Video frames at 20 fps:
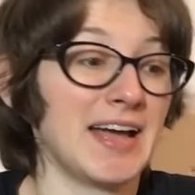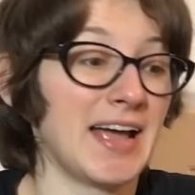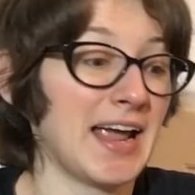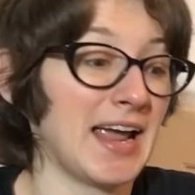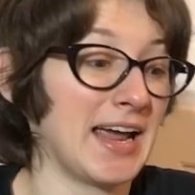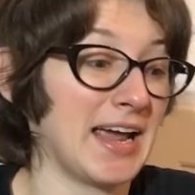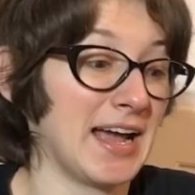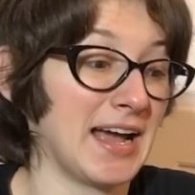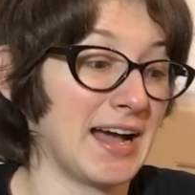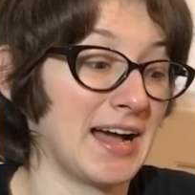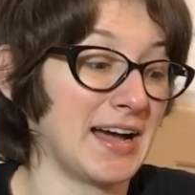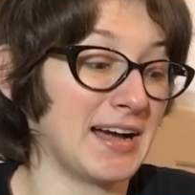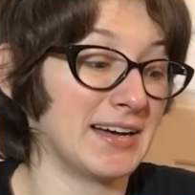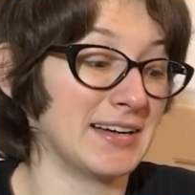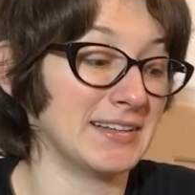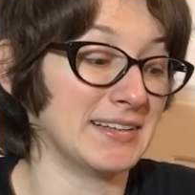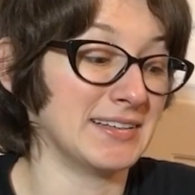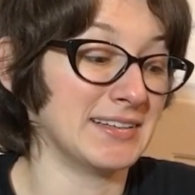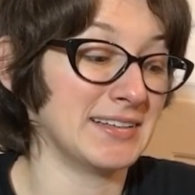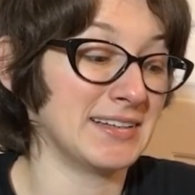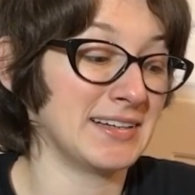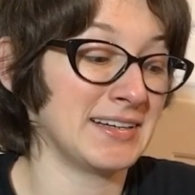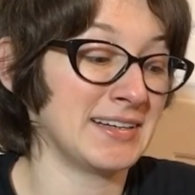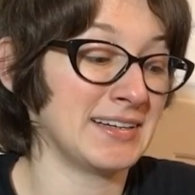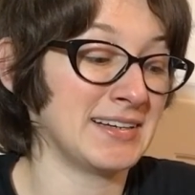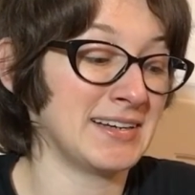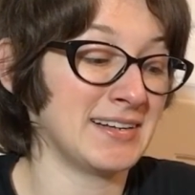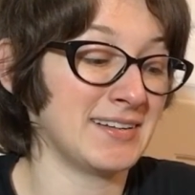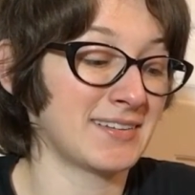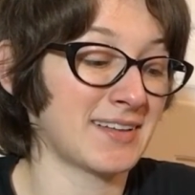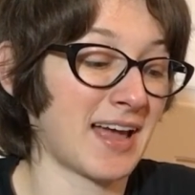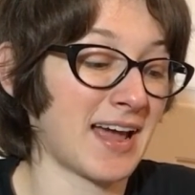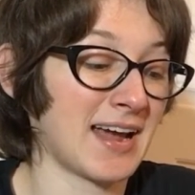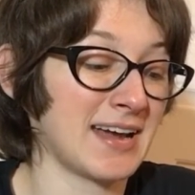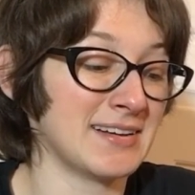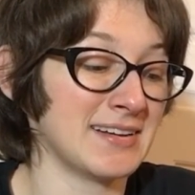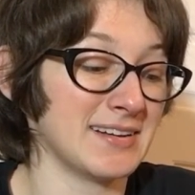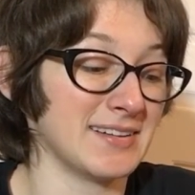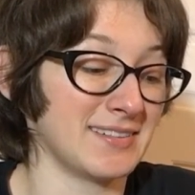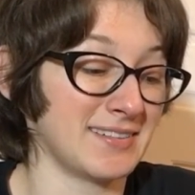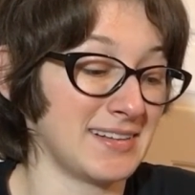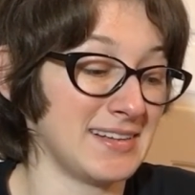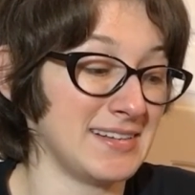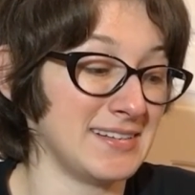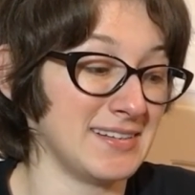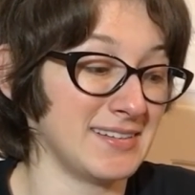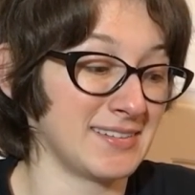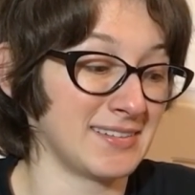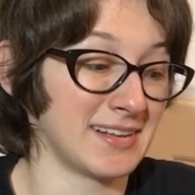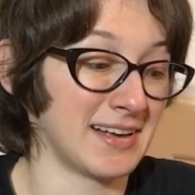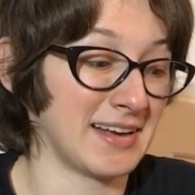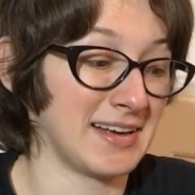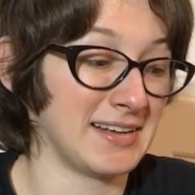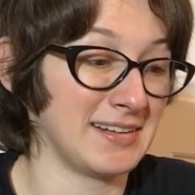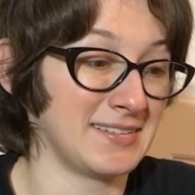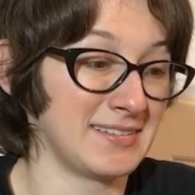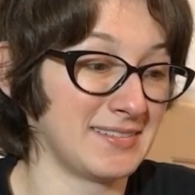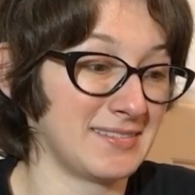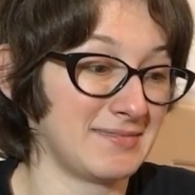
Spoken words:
And in his highness, he decides,